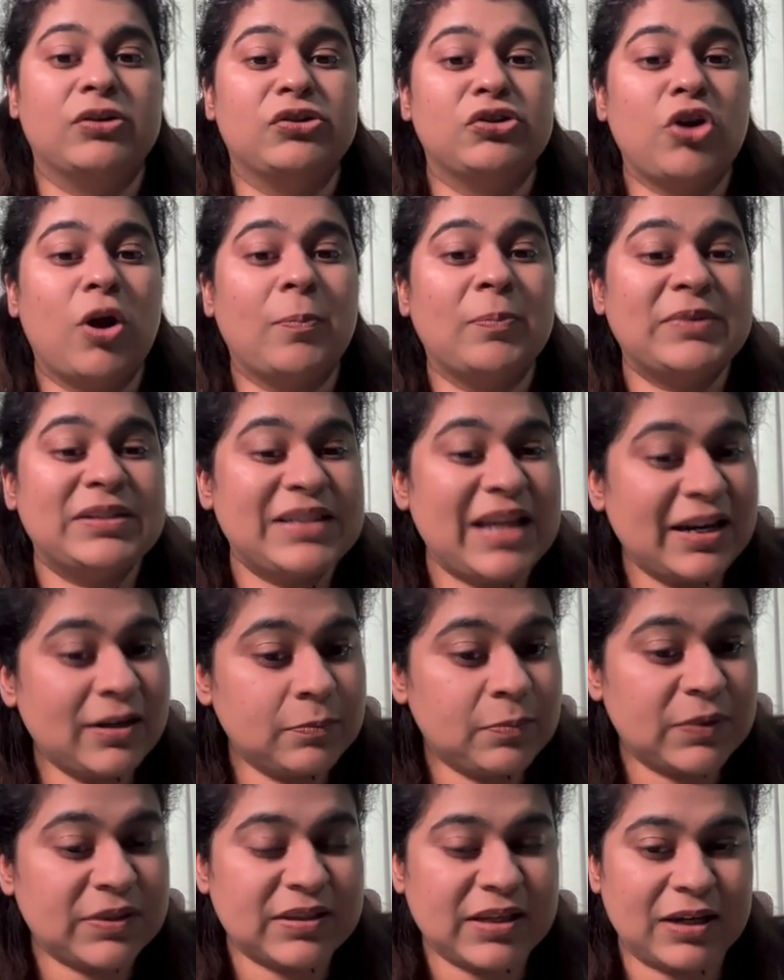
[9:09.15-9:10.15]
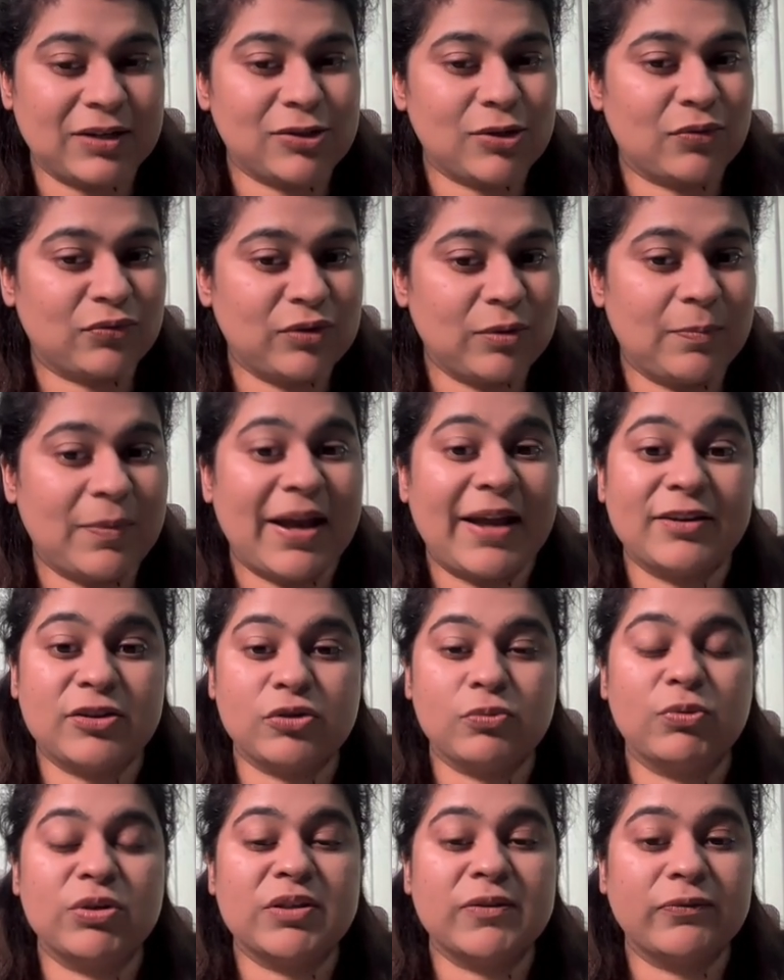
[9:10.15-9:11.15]
Top 10% of the
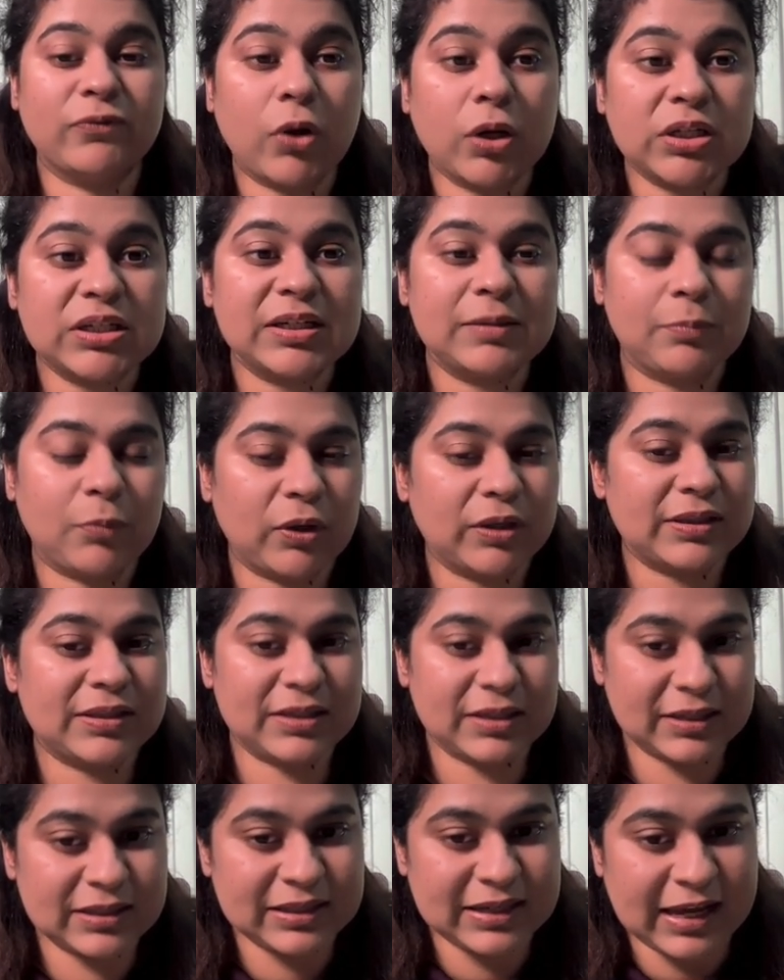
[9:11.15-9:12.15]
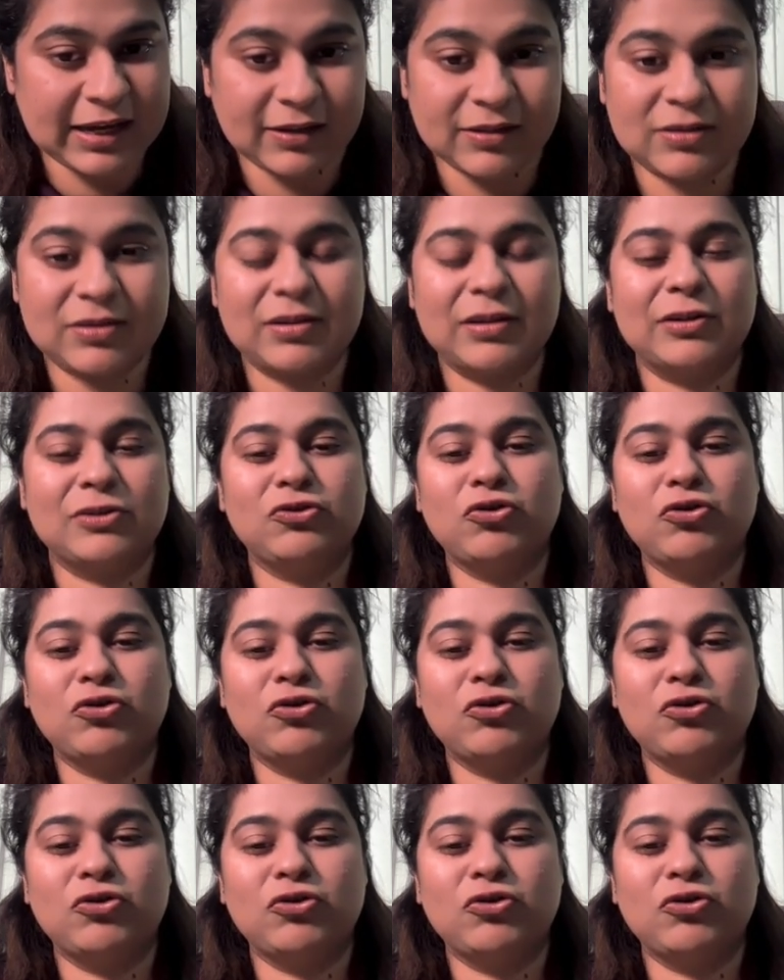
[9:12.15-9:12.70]
batch was 40.6 lakhs.